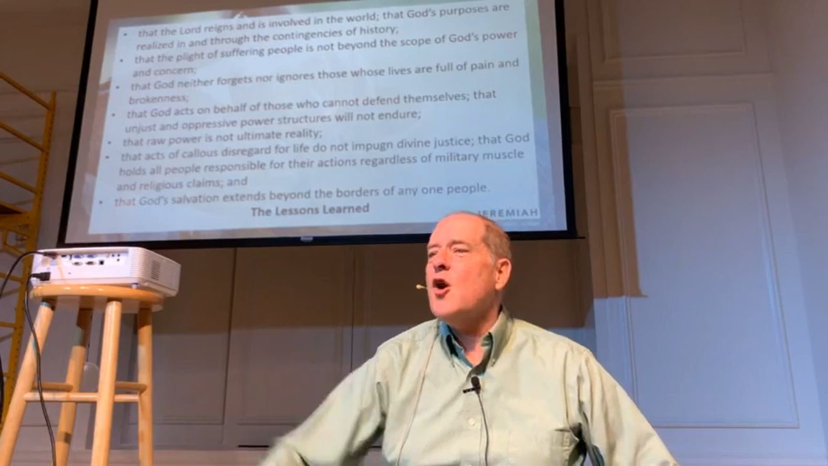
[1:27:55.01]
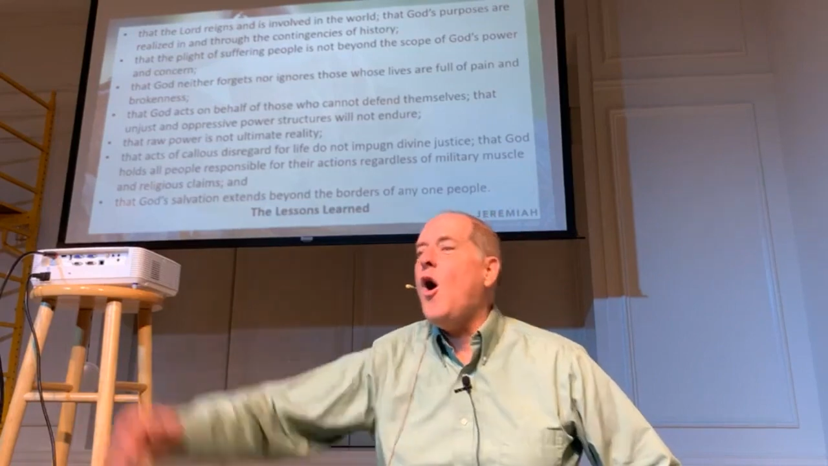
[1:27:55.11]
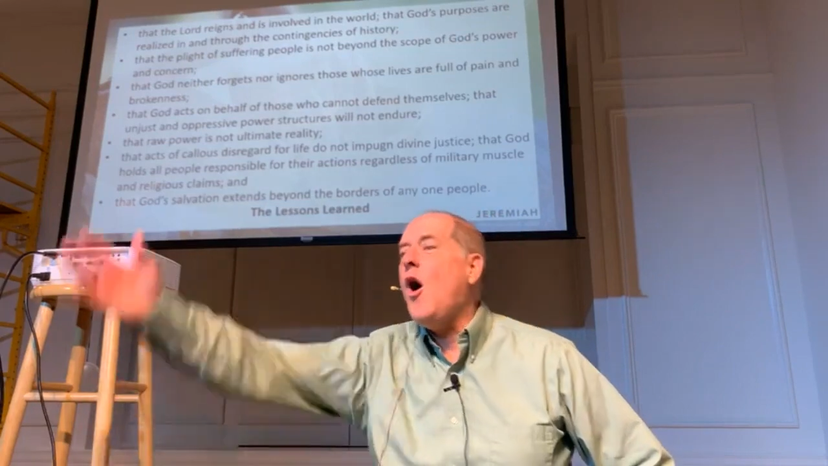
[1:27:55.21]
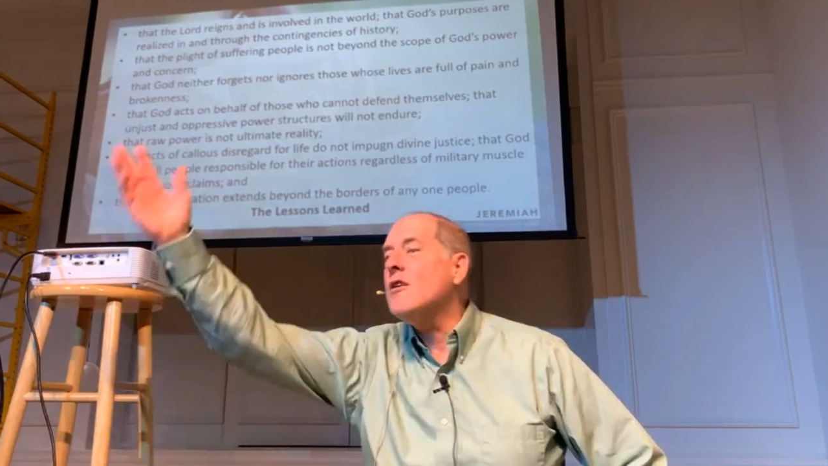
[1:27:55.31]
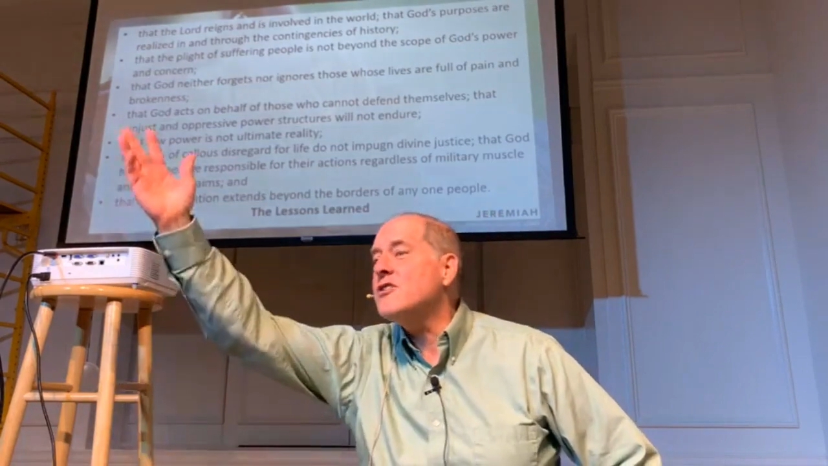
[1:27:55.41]

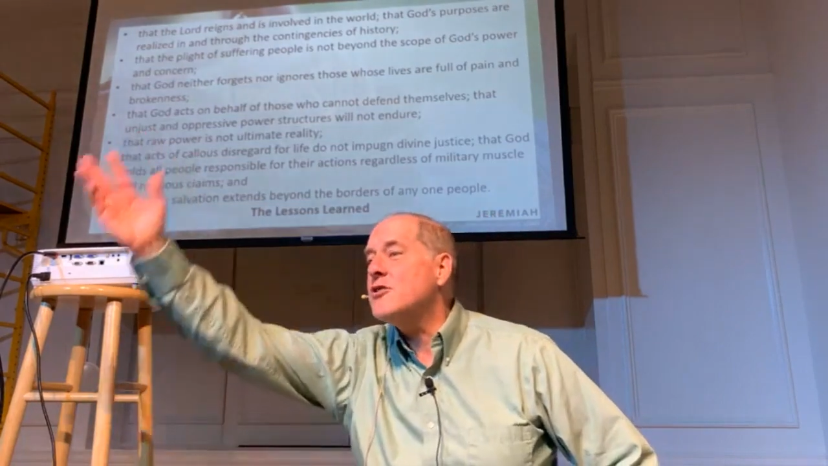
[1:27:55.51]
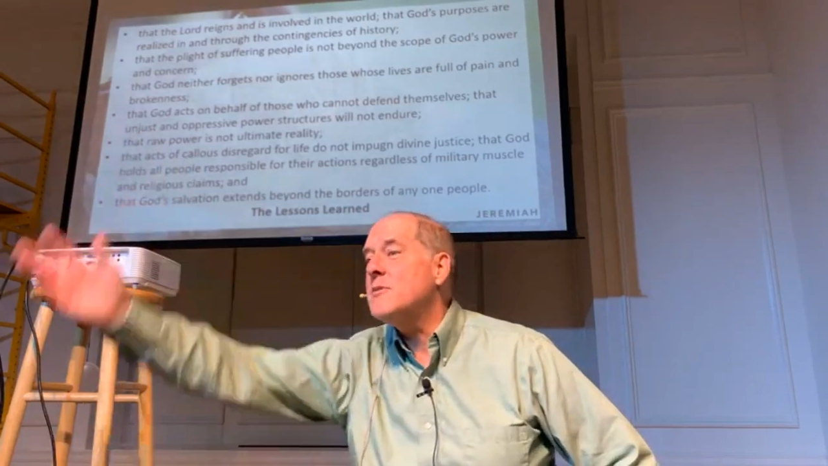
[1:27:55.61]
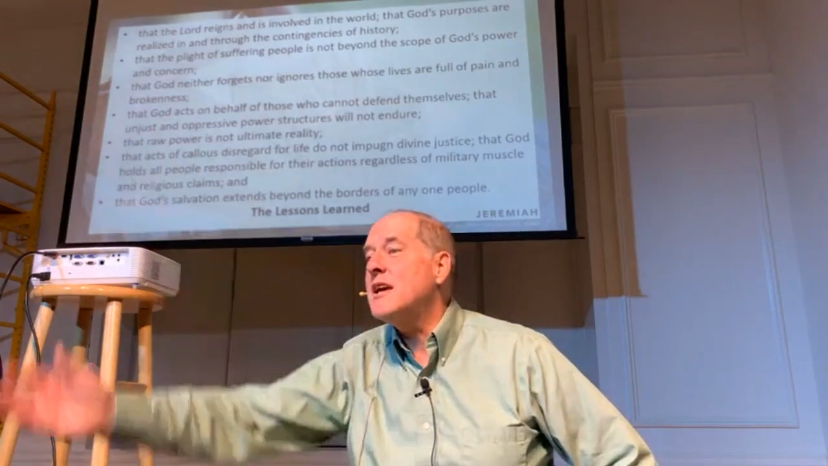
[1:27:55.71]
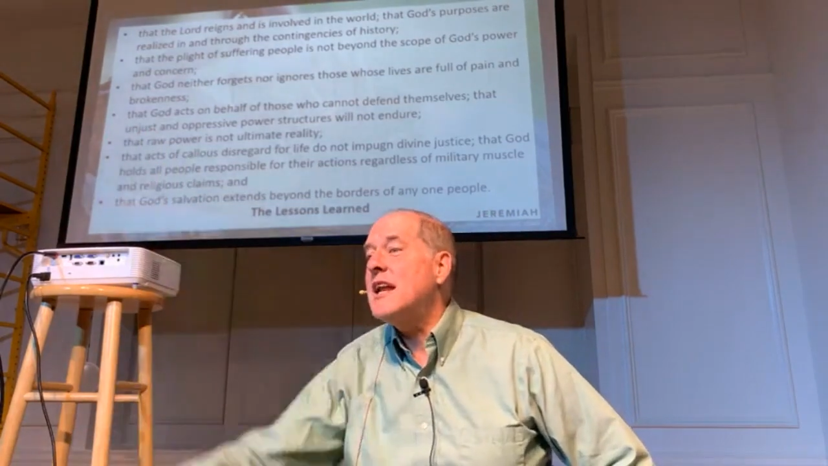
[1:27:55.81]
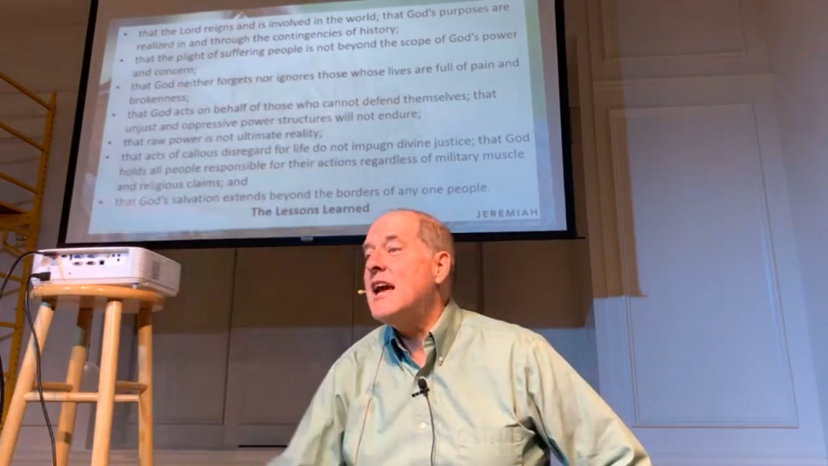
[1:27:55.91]
Call
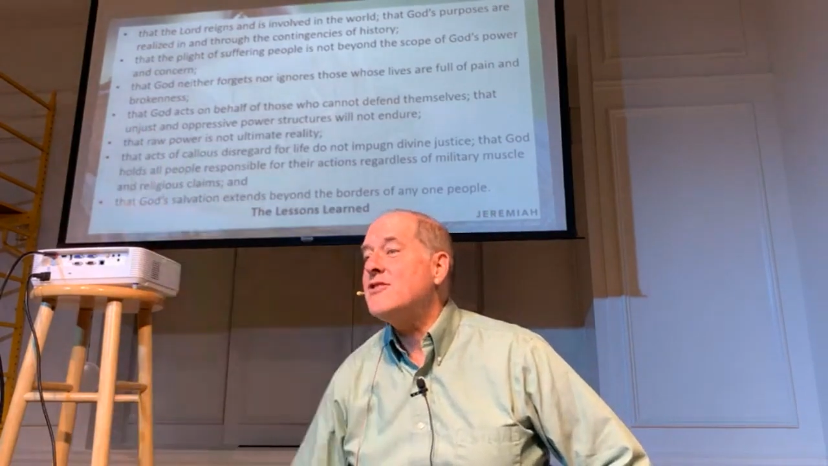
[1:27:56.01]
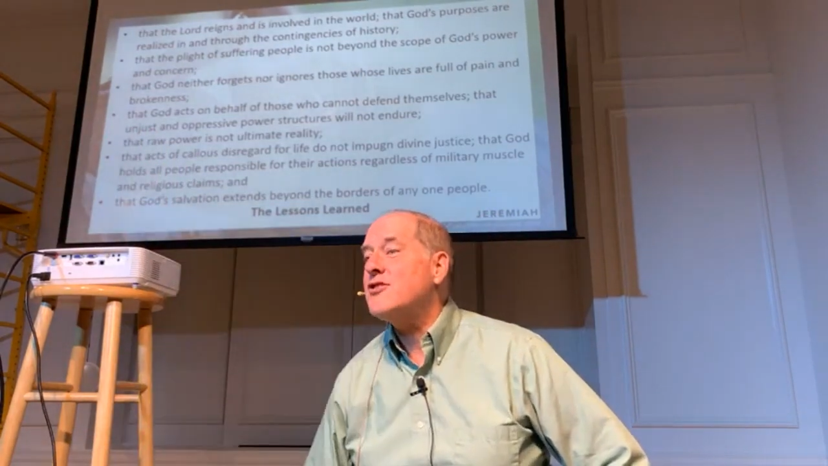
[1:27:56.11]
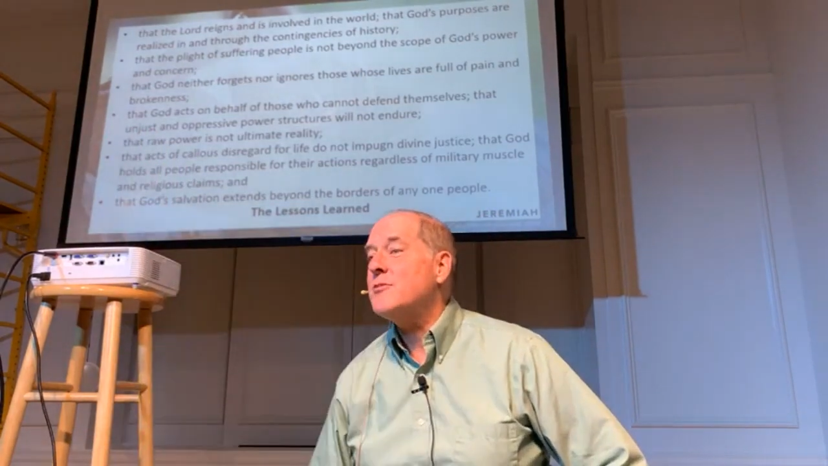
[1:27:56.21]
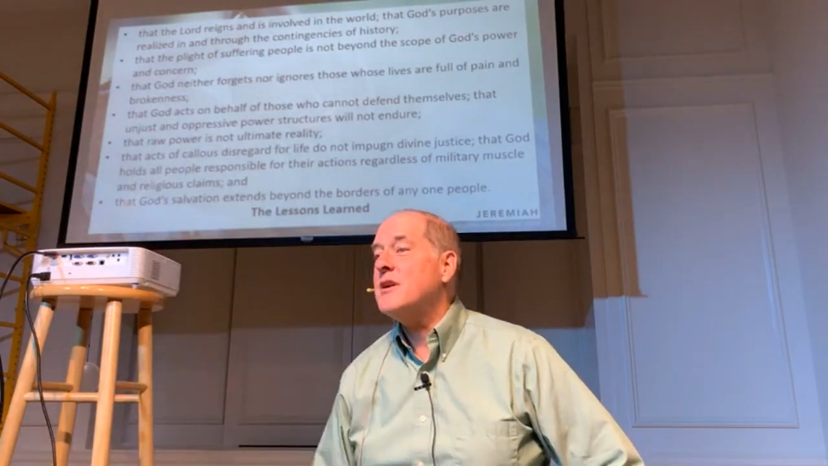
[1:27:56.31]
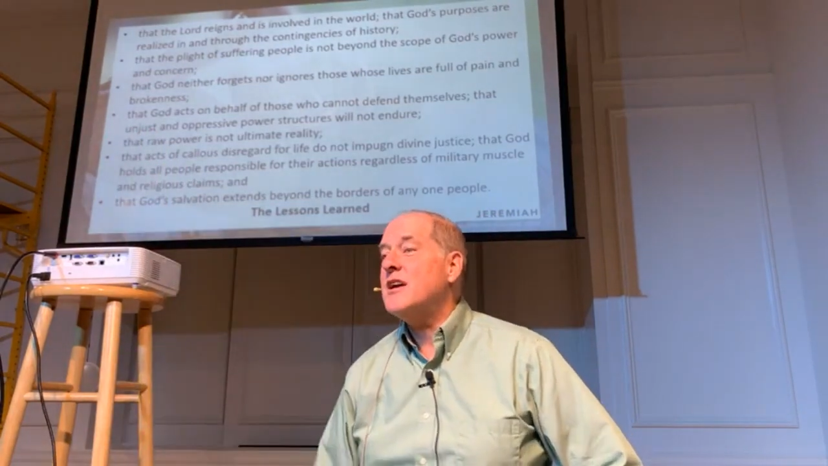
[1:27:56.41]
unto me and
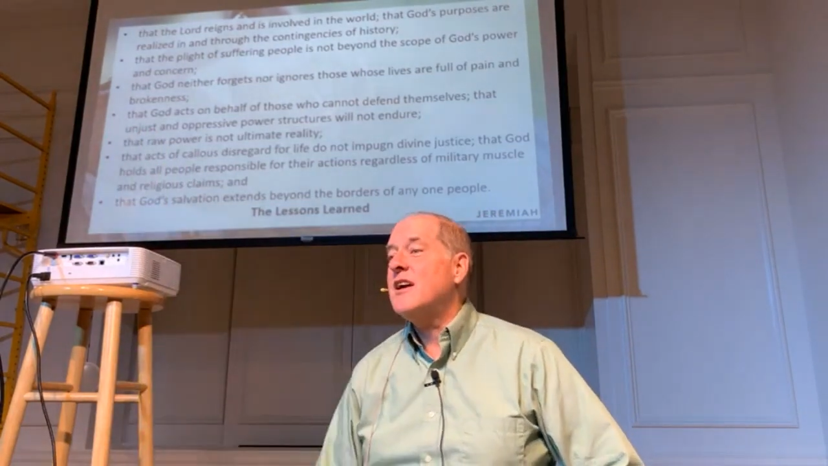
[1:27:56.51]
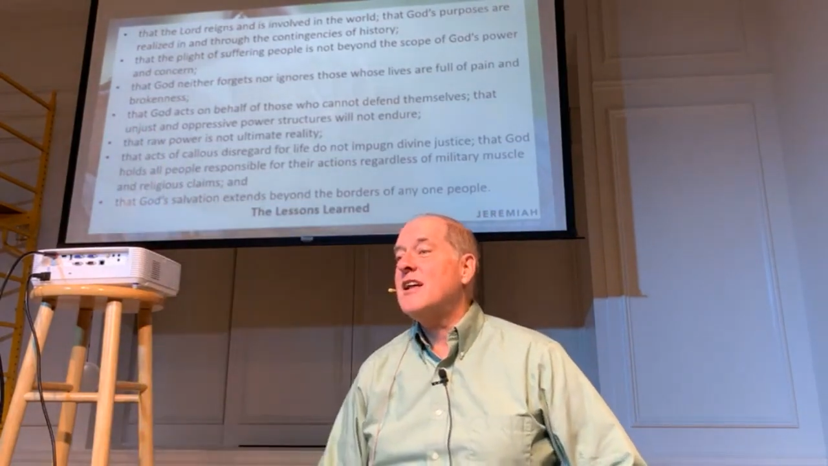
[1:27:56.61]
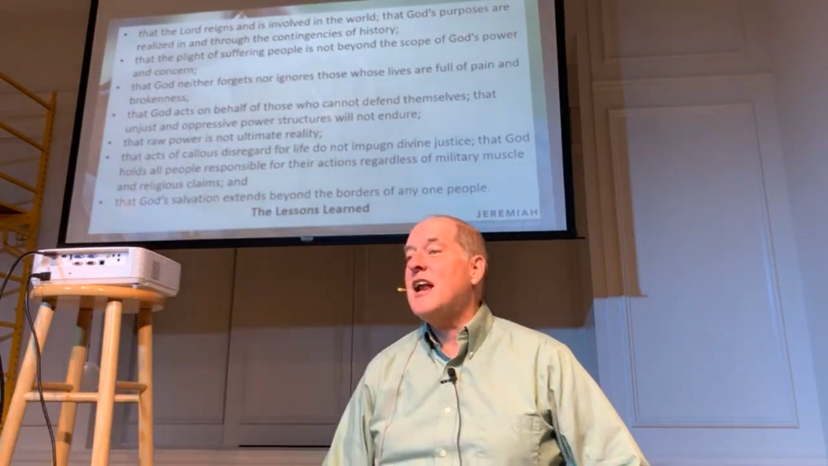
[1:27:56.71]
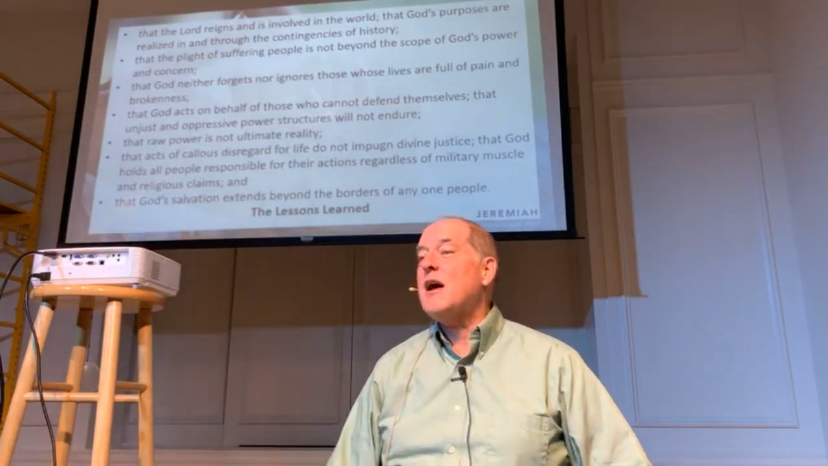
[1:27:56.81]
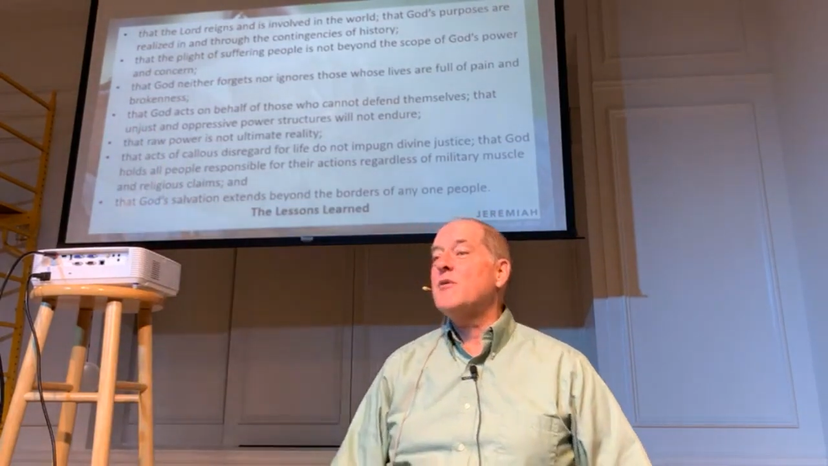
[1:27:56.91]
answer
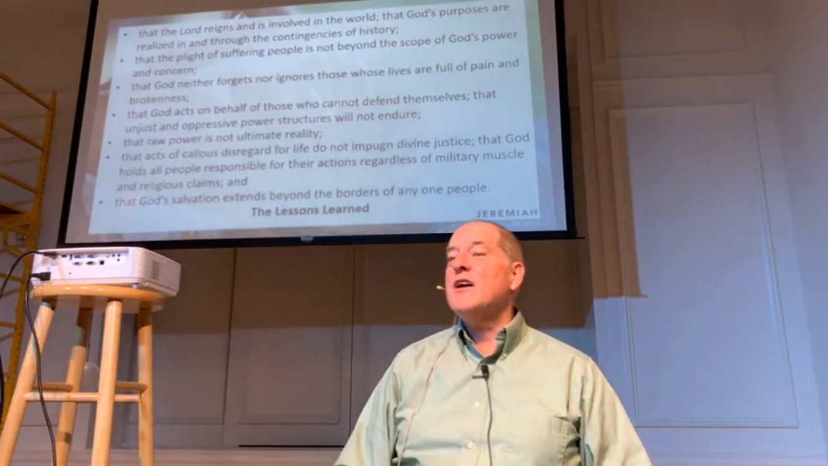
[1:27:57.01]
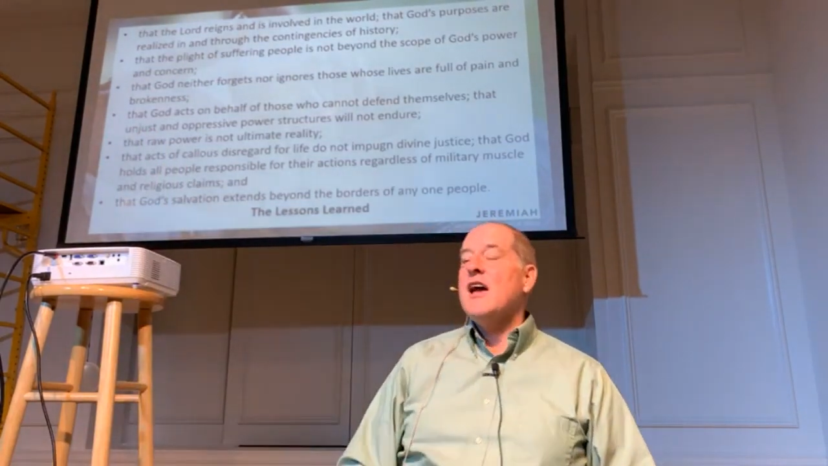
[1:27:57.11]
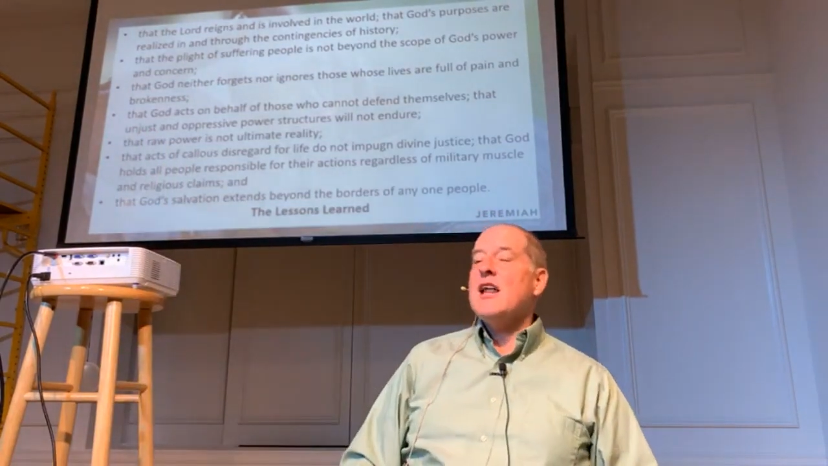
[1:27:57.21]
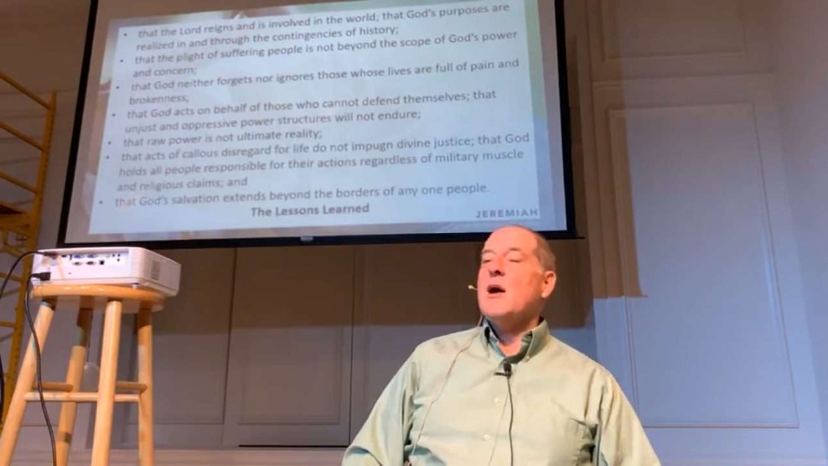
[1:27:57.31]
me, and I will,